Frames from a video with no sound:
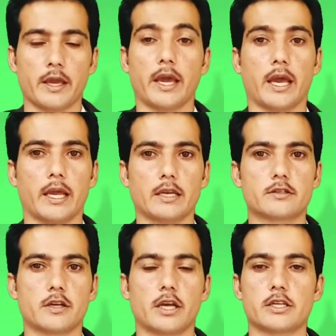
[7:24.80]

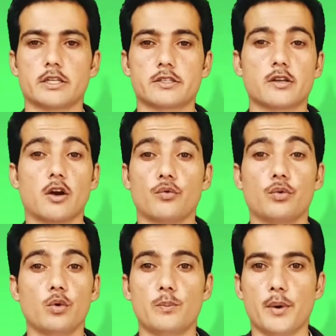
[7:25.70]
and it is a
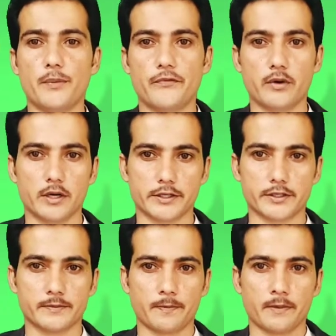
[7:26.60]
group of
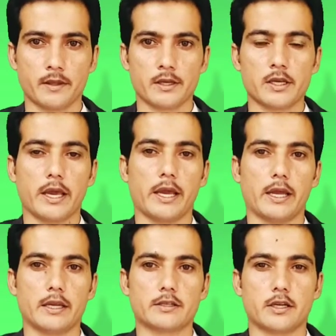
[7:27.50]
words,
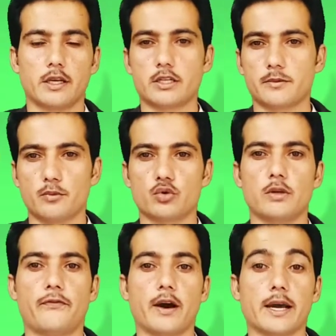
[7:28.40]
and it
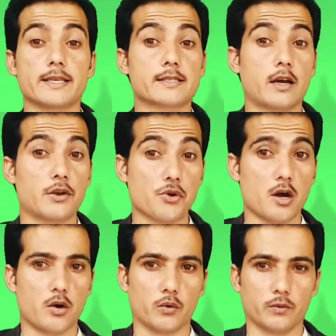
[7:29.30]
modifies a
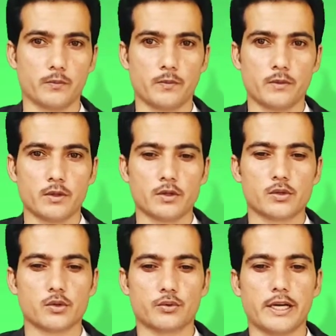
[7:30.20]
noun.
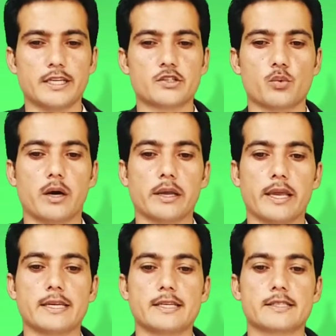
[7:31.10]
So that is why
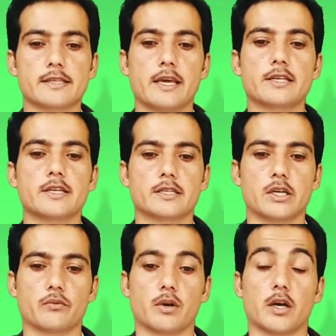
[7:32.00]
it is
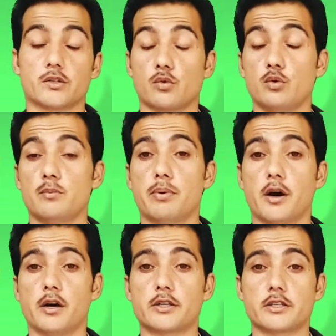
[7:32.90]
adjective clause, who
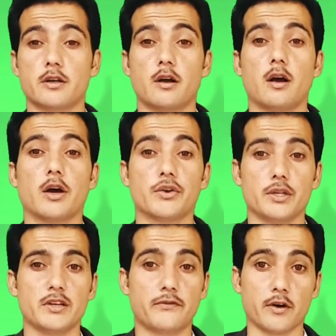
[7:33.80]
bought a
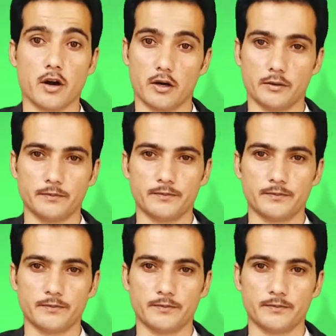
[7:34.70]
new car.